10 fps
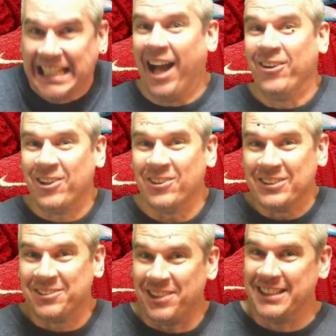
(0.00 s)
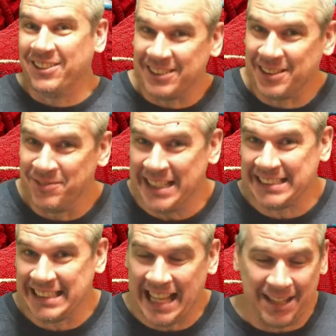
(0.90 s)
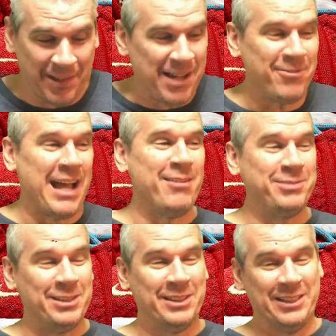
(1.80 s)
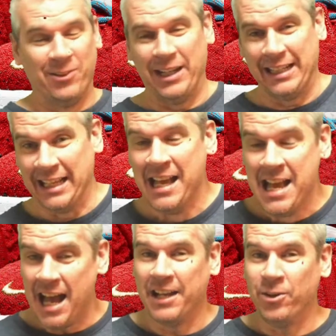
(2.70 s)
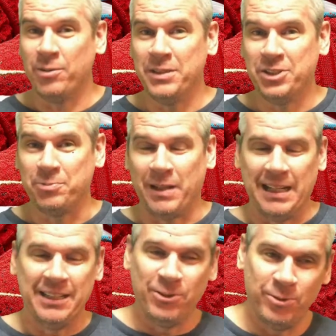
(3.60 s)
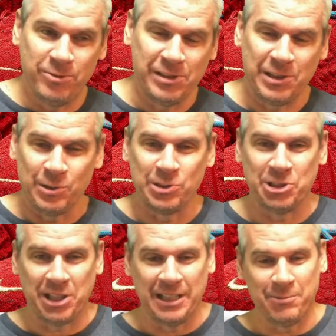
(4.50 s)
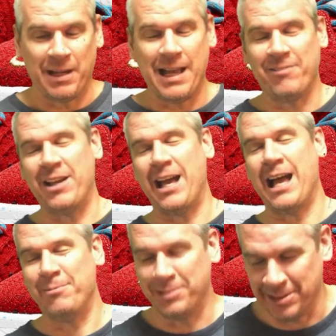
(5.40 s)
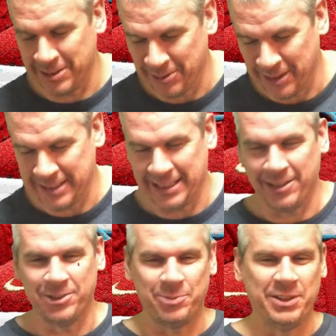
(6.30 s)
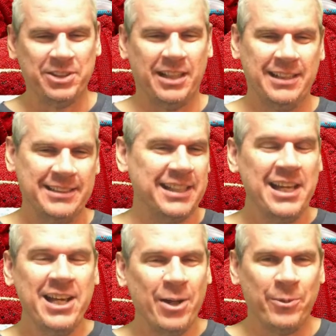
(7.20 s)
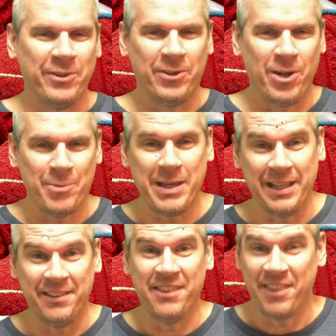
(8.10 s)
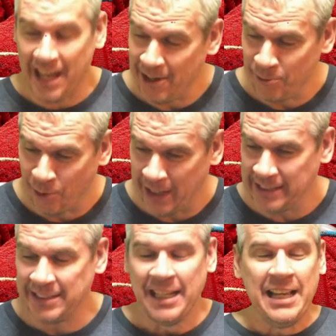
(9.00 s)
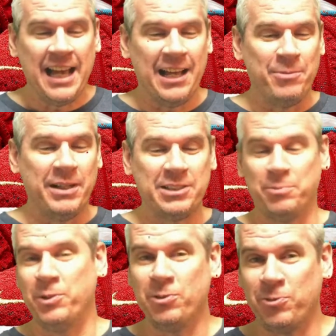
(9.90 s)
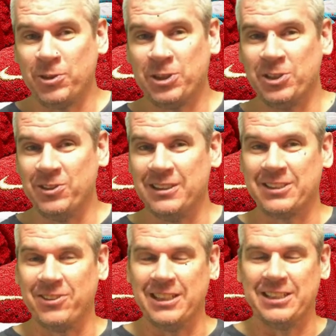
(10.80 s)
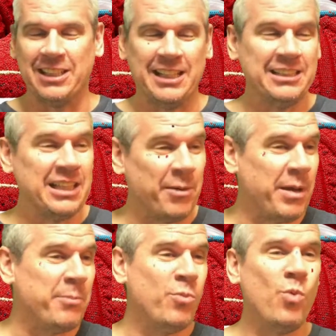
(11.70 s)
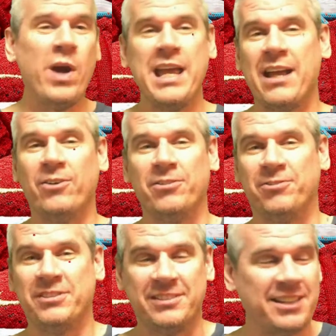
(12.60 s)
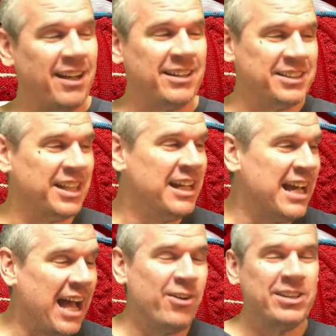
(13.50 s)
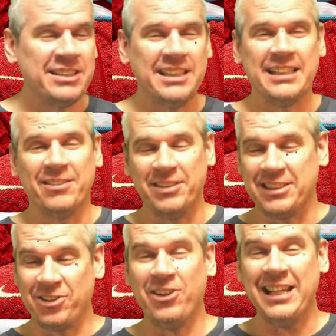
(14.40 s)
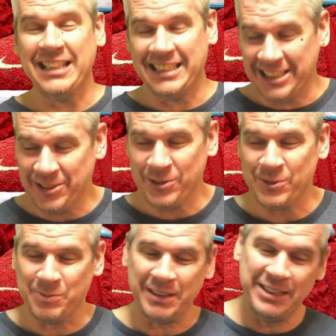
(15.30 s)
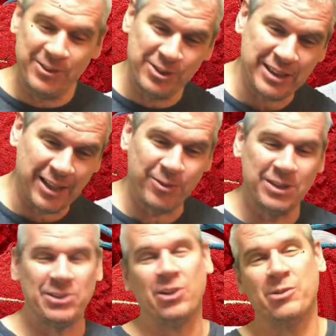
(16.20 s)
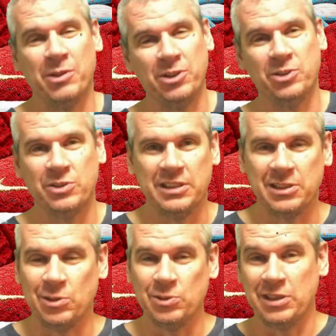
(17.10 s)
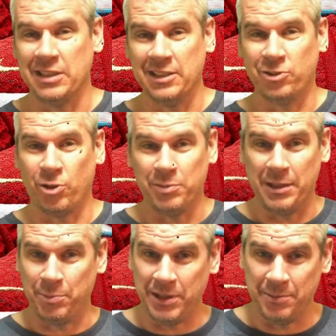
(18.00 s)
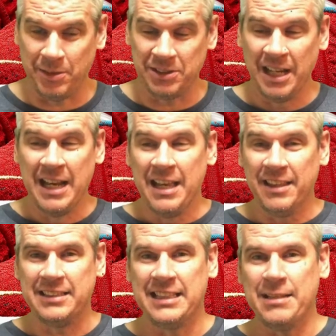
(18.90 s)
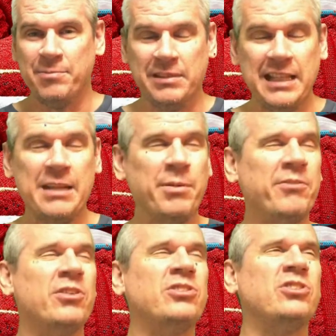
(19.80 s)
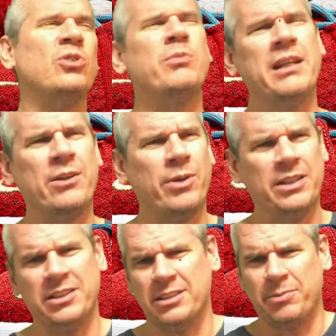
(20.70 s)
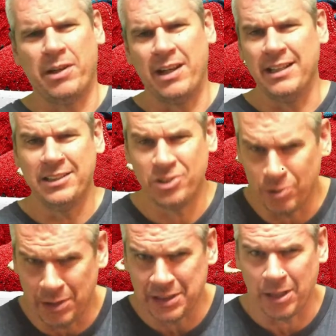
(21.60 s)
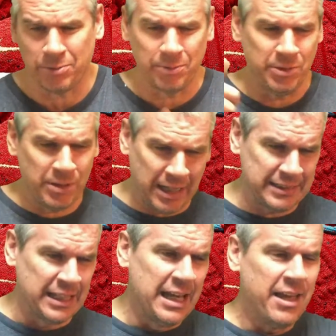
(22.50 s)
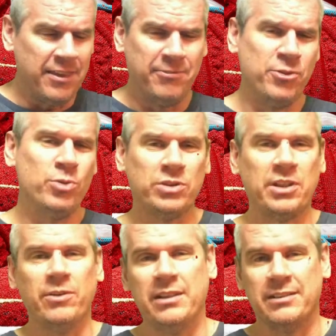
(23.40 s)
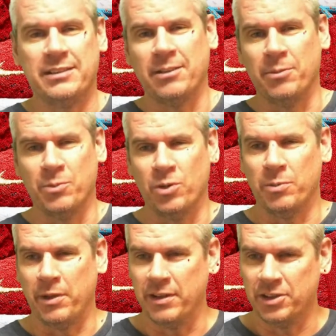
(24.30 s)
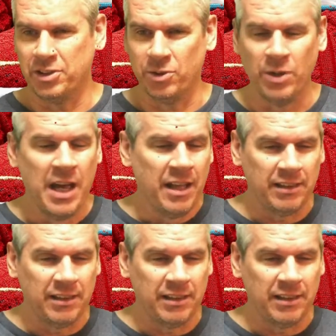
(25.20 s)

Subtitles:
How close have I got to messing that up? I have absolutely no idea. I know I'm in Japan, I know we're really close to China, but I have absolutely no idea how to speak Chinese and whether or not I'm hitting that right. But it's a beautiful shoe, this great, I'm way out of touch, out of sync, and it's a great shoe, but usually I wouldn't talk about shoes this close to the drop date, pretty much the same day. But I've got so many questions about it. I need so much help from you guys, the viewers out there, to tell me more about this shoe.